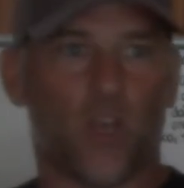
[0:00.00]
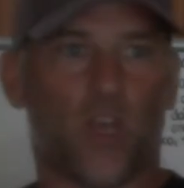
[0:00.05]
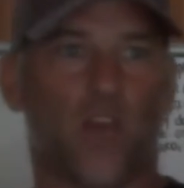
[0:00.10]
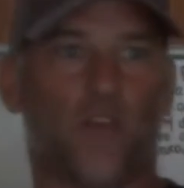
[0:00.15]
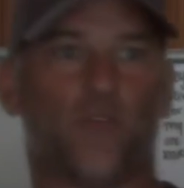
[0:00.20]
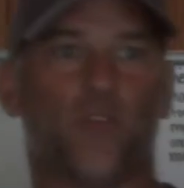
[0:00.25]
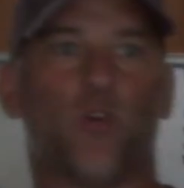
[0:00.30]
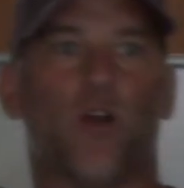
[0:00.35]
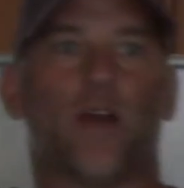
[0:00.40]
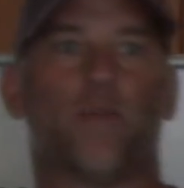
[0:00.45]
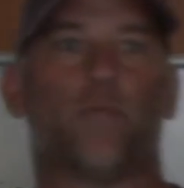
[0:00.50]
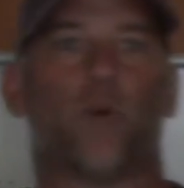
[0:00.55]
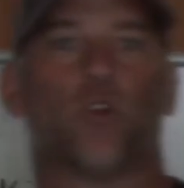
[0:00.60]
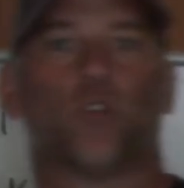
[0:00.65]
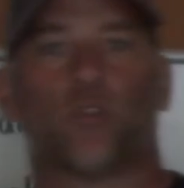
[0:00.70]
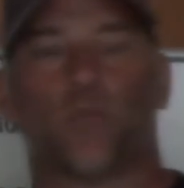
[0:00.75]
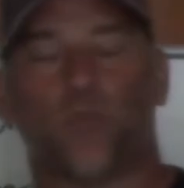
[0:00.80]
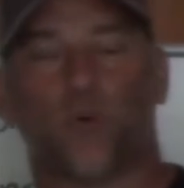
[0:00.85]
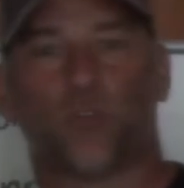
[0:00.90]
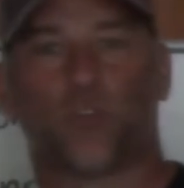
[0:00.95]
if you had
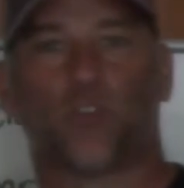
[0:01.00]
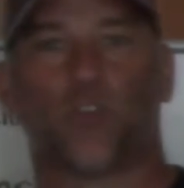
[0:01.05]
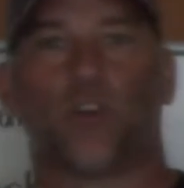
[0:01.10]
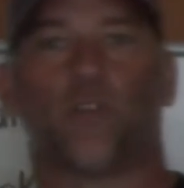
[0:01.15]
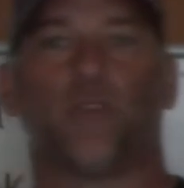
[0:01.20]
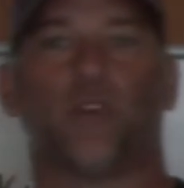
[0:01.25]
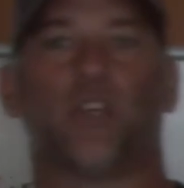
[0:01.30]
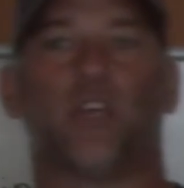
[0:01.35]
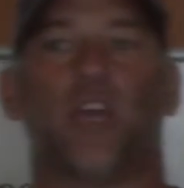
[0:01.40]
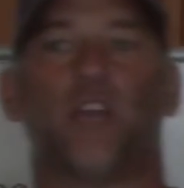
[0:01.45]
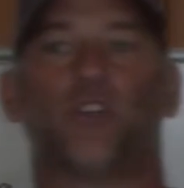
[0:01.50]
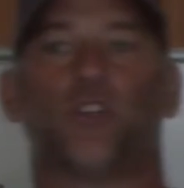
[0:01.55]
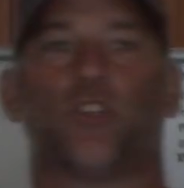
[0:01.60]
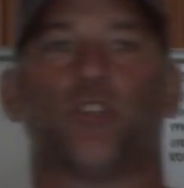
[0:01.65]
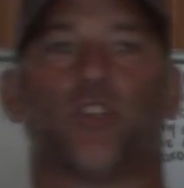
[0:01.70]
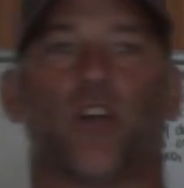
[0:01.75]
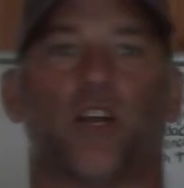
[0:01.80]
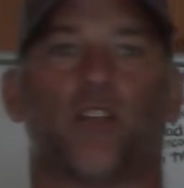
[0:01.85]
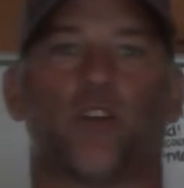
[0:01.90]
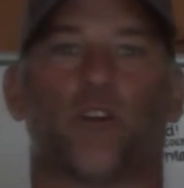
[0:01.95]
multiple
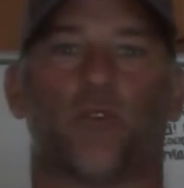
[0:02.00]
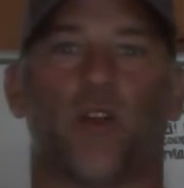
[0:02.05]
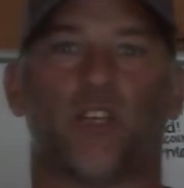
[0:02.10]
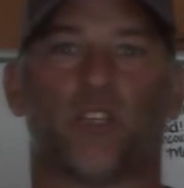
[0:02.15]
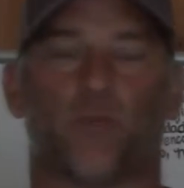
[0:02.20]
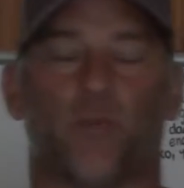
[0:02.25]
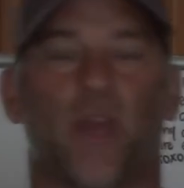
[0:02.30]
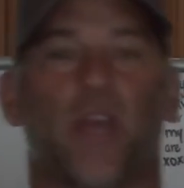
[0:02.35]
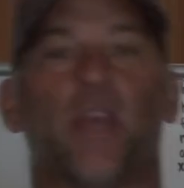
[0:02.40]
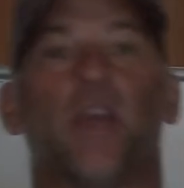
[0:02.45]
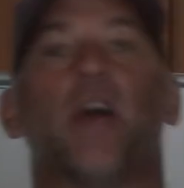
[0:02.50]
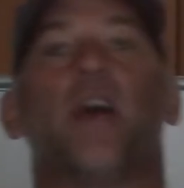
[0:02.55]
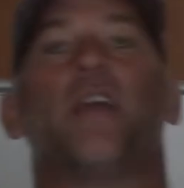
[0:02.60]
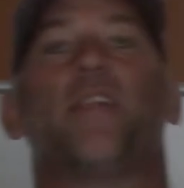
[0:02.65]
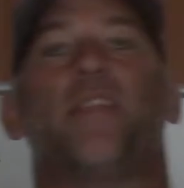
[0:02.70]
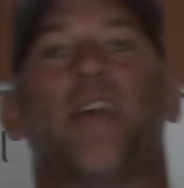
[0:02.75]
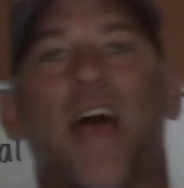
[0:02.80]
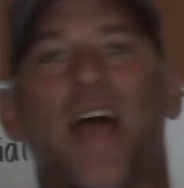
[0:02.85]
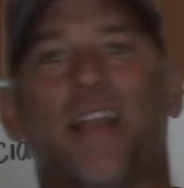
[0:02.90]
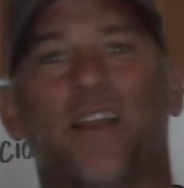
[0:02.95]
certifications on your resume,
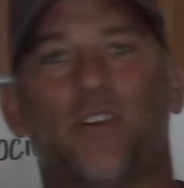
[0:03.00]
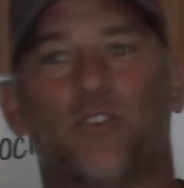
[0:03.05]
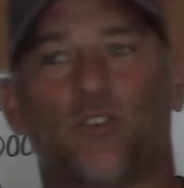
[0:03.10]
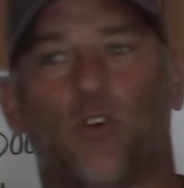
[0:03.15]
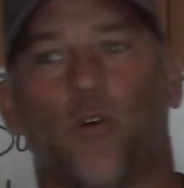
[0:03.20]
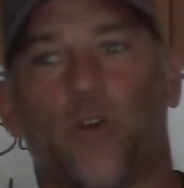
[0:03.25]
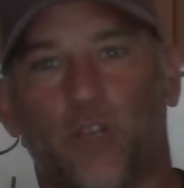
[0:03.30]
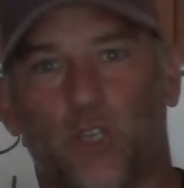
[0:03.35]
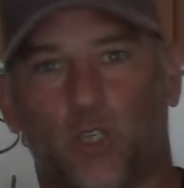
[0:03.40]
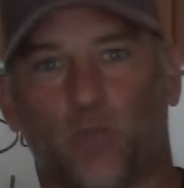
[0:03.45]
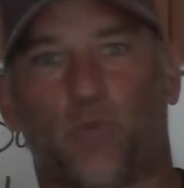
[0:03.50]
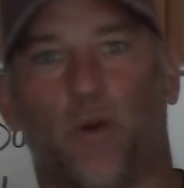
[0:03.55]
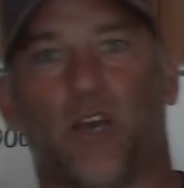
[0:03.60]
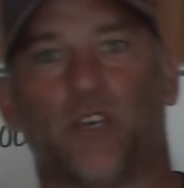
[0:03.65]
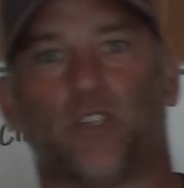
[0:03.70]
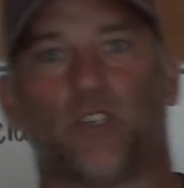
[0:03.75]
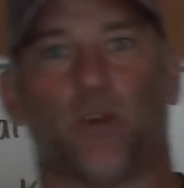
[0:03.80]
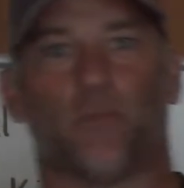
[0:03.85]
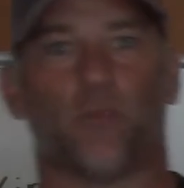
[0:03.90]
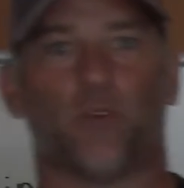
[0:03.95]
that is going to
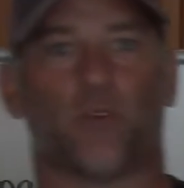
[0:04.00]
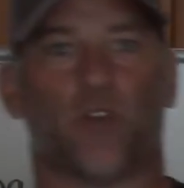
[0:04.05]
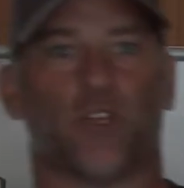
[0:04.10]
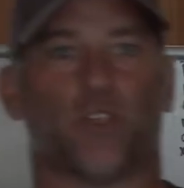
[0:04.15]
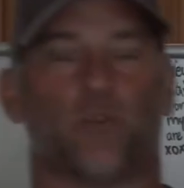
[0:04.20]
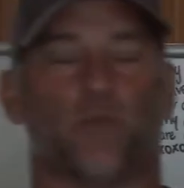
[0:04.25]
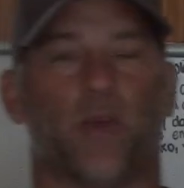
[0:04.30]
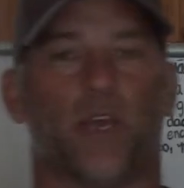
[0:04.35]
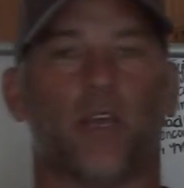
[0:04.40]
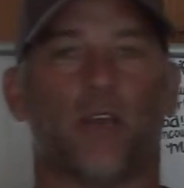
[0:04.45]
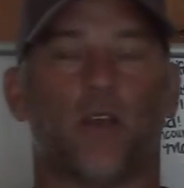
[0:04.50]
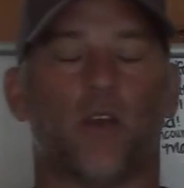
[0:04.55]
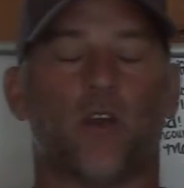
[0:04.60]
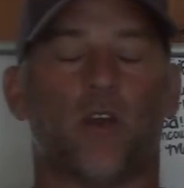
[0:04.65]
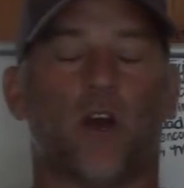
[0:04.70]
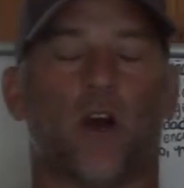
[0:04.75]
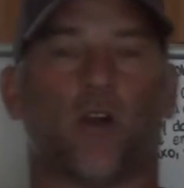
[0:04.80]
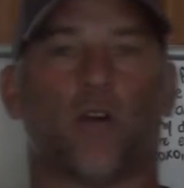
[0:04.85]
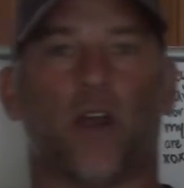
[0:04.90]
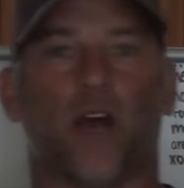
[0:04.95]
spice up your resume,
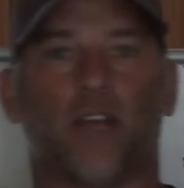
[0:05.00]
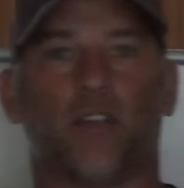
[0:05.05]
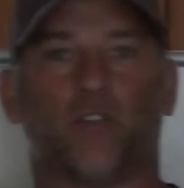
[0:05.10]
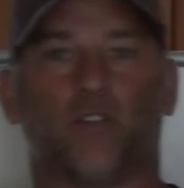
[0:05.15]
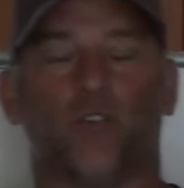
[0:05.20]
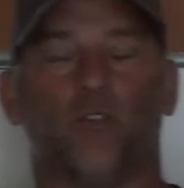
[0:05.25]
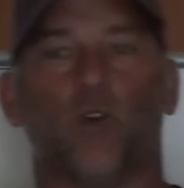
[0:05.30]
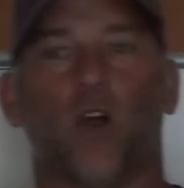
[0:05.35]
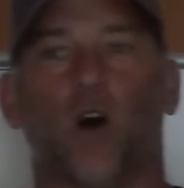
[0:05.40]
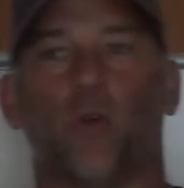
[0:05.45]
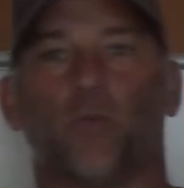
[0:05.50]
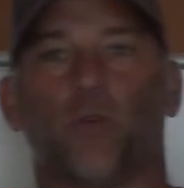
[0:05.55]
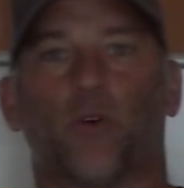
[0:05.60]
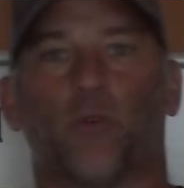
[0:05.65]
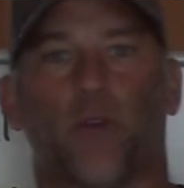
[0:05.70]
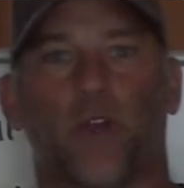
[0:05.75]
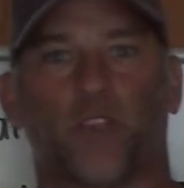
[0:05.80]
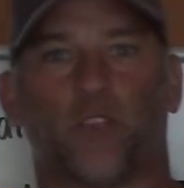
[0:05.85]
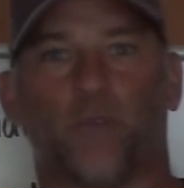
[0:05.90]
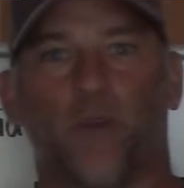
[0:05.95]
all right, to help
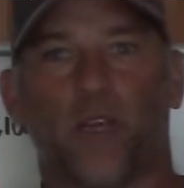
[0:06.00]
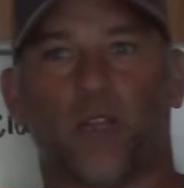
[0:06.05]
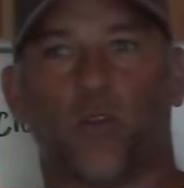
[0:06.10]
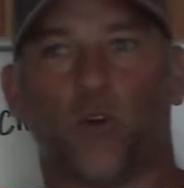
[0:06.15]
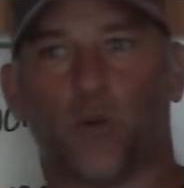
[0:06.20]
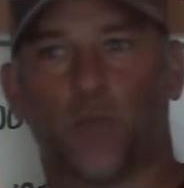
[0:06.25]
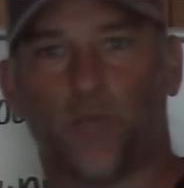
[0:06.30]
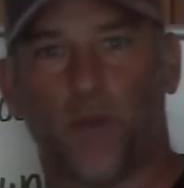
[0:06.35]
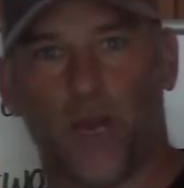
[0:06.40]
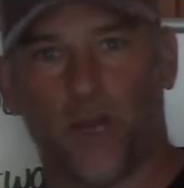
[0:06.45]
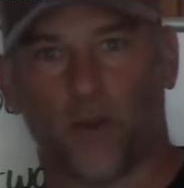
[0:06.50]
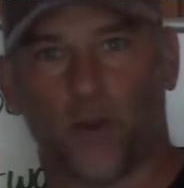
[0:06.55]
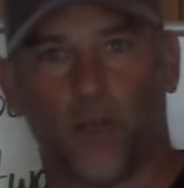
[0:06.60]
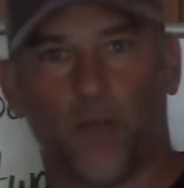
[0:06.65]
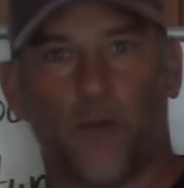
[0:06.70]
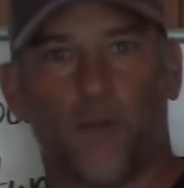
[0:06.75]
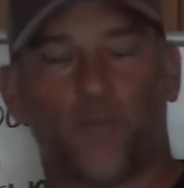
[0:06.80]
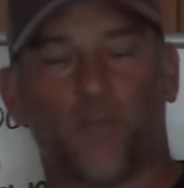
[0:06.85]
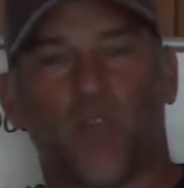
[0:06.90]
your resume look better.